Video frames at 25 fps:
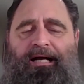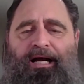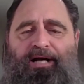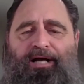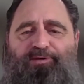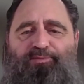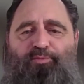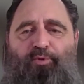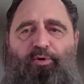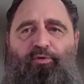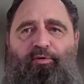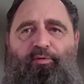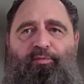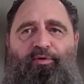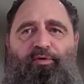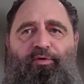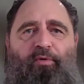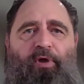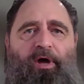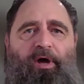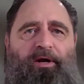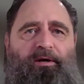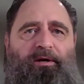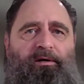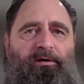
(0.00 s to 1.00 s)
has more room to
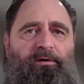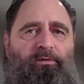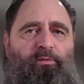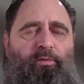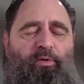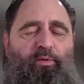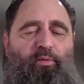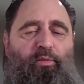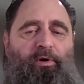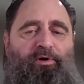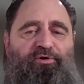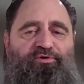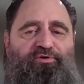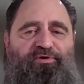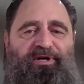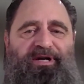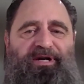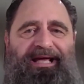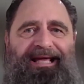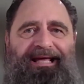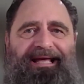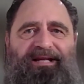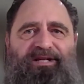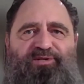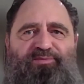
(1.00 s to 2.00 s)
run, with Wall Street
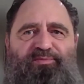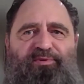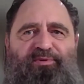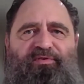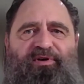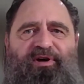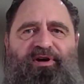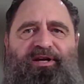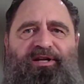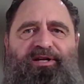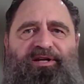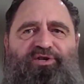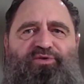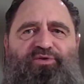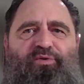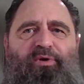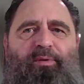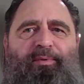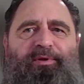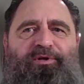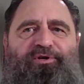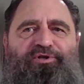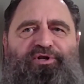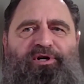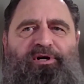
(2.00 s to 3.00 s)
analysts providing a
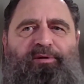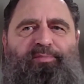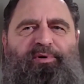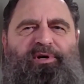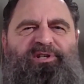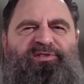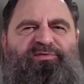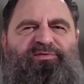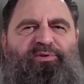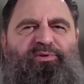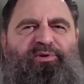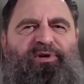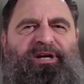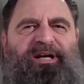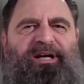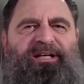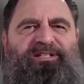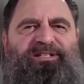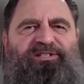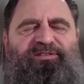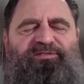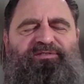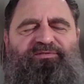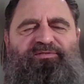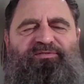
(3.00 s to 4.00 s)
12-month share price
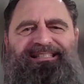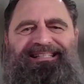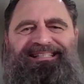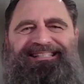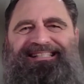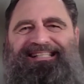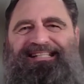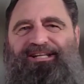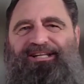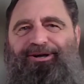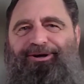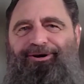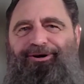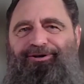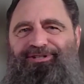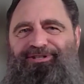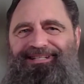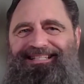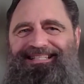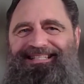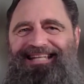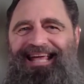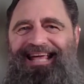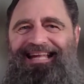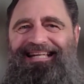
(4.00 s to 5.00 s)
forecast of
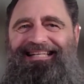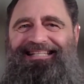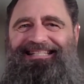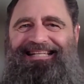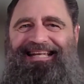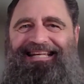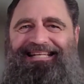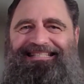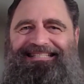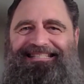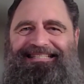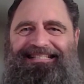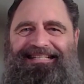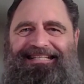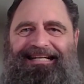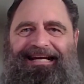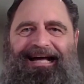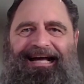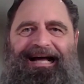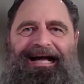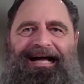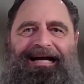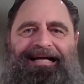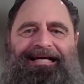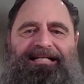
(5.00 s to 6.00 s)
$16.10 and a
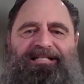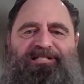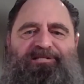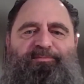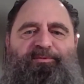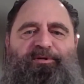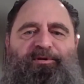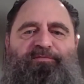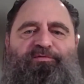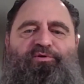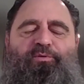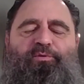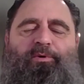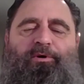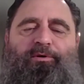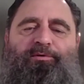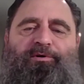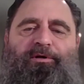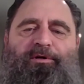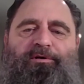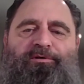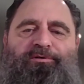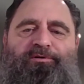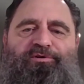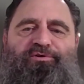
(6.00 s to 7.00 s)
high estimate of
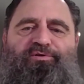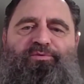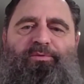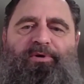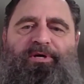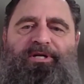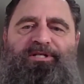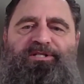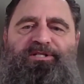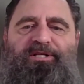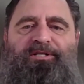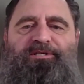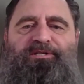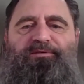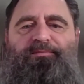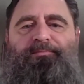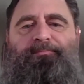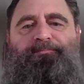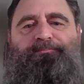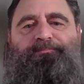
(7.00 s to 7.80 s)
$21.20.